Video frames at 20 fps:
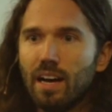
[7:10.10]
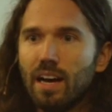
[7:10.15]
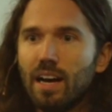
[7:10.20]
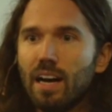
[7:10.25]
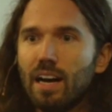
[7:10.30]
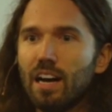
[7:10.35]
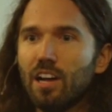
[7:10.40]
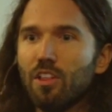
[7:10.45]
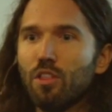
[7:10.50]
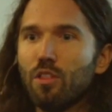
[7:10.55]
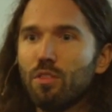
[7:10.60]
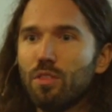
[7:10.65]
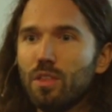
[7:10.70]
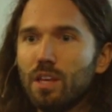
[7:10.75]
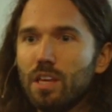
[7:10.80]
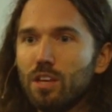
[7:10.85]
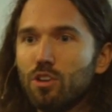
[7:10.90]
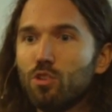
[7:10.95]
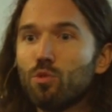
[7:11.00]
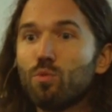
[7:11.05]

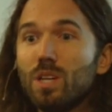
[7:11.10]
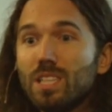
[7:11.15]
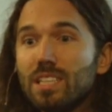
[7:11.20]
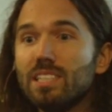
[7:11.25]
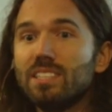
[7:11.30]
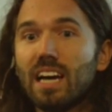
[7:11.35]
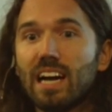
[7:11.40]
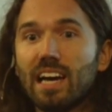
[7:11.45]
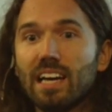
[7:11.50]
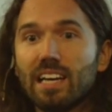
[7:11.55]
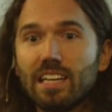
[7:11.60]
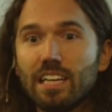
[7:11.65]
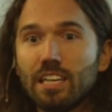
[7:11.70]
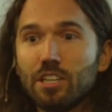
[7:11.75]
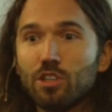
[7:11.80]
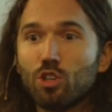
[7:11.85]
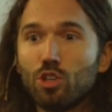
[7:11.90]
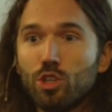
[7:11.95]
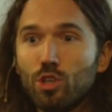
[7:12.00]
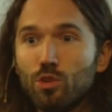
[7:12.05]
the gorilla diet
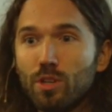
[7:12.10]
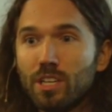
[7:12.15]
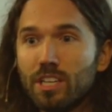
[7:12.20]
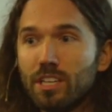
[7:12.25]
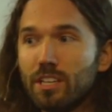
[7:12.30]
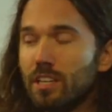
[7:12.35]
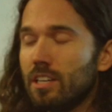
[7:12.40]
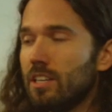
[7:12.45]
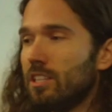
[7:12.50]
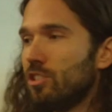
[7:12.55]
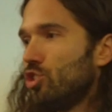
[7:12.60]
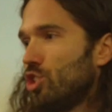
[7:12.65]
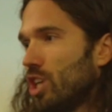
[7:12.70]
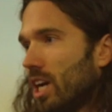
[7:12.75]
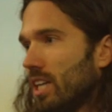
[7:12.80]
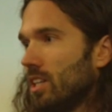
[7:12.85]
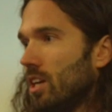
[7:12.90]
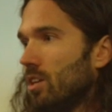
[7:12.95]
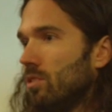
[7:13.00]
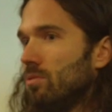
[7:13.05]
included
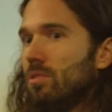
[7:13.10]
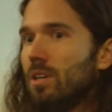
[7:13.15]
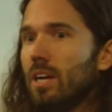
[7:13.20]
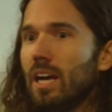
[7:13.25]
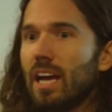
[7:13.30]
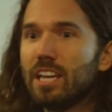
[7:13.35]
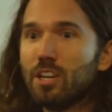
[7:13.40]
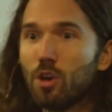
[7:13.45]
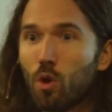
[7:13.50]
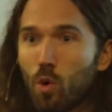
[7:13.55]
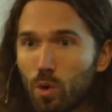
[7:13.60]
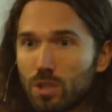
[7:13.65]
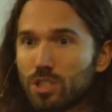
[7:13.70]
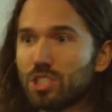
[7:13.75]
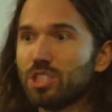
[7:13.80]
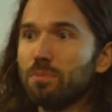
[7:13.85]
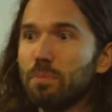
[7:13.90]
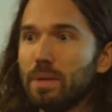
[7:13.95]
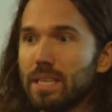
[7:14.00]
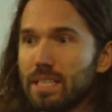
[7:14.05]
Jell-O and
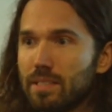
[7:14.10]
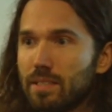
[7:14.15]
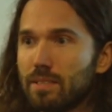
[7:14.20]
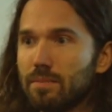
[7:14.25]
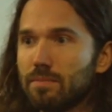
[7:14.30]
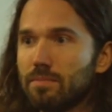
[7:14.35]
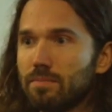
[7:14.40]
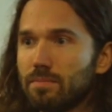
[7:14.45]
horse meat,